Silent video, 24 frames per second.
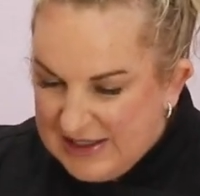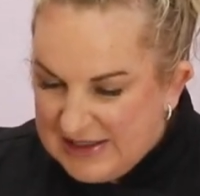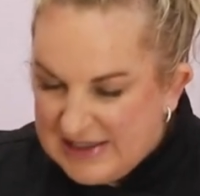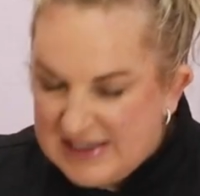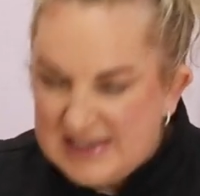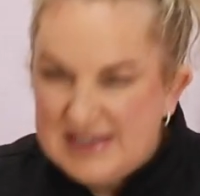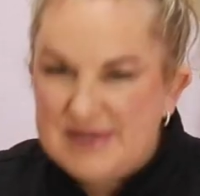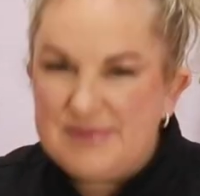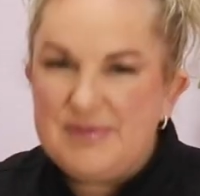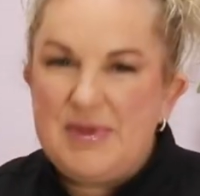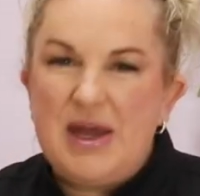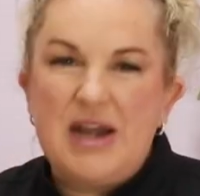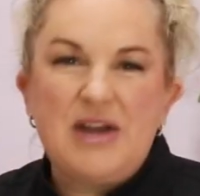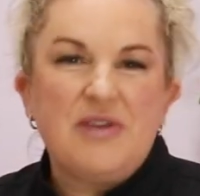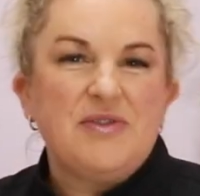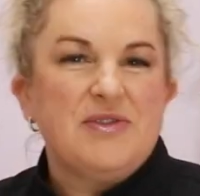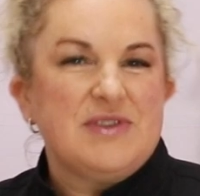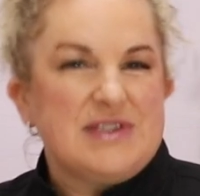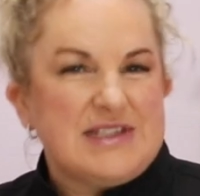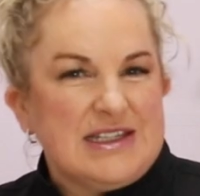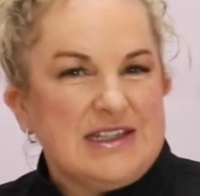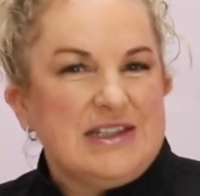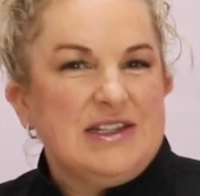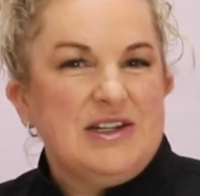Doesn't matter if
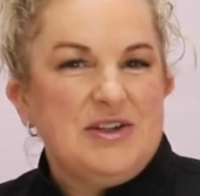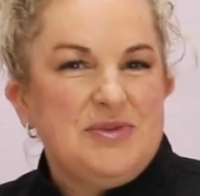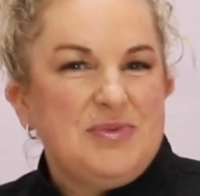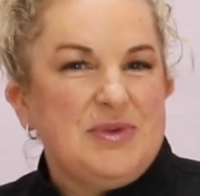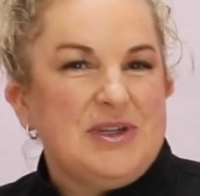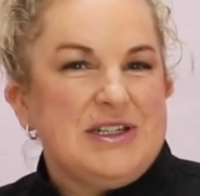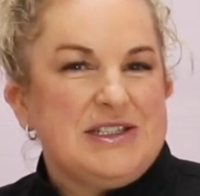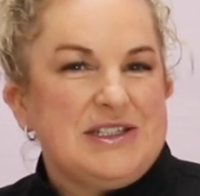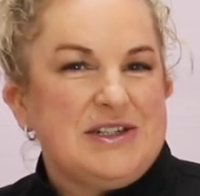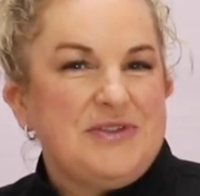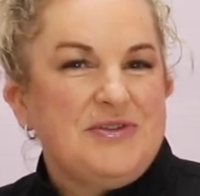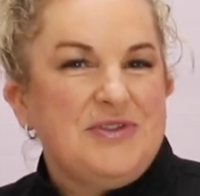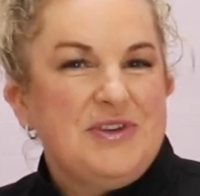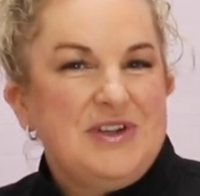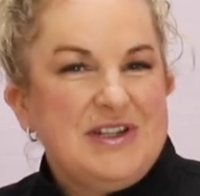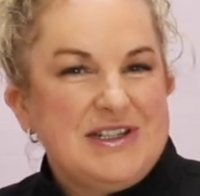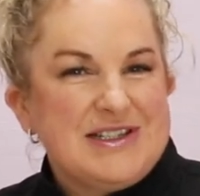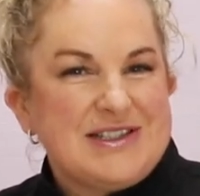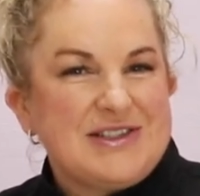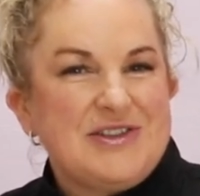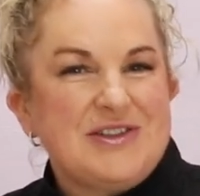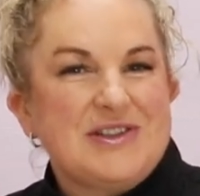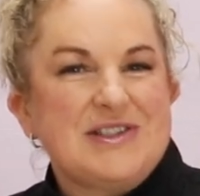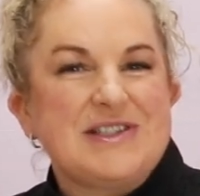it's a little bit different,
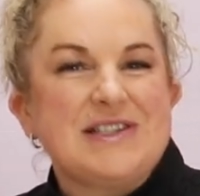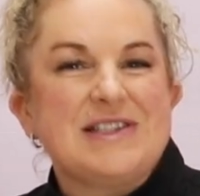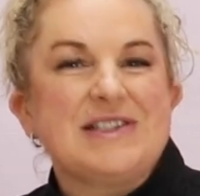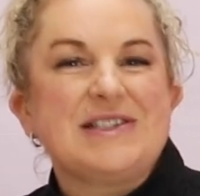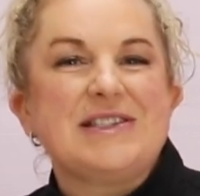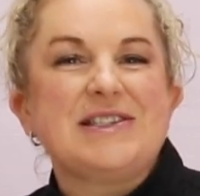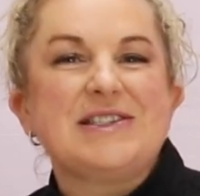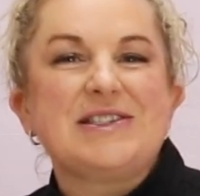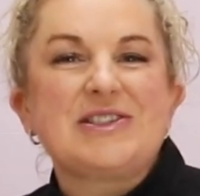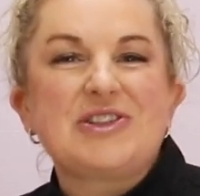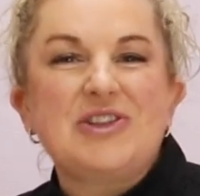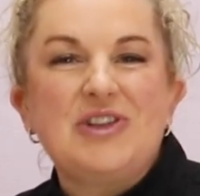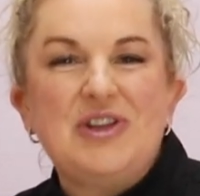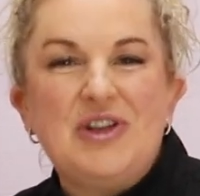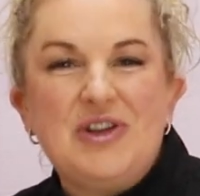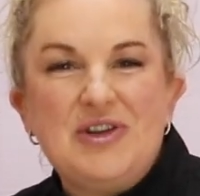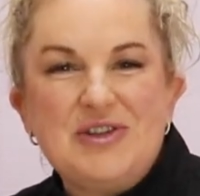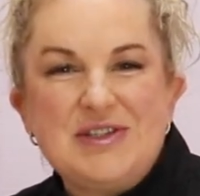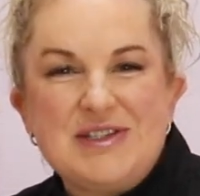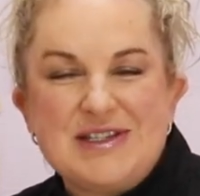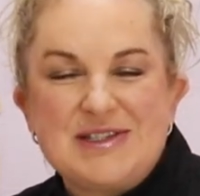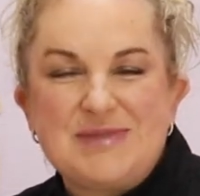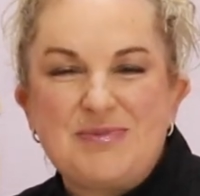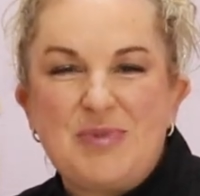as long as it's as
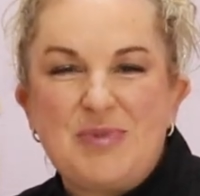close as